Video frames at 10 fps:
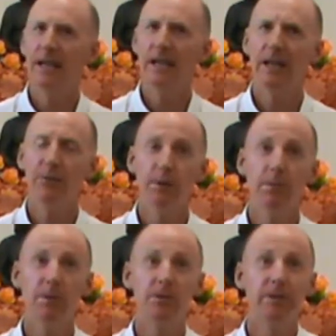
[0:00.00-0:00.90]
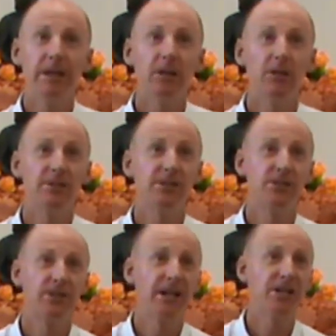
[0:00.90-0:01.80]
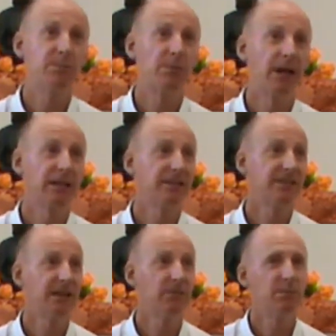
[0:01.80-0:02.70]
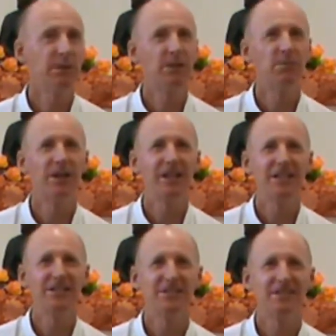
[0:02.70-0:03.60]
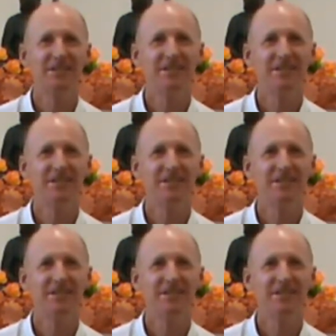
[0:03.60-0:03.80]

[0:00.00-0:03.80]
If we were doing concentration practice, that would be the right answer.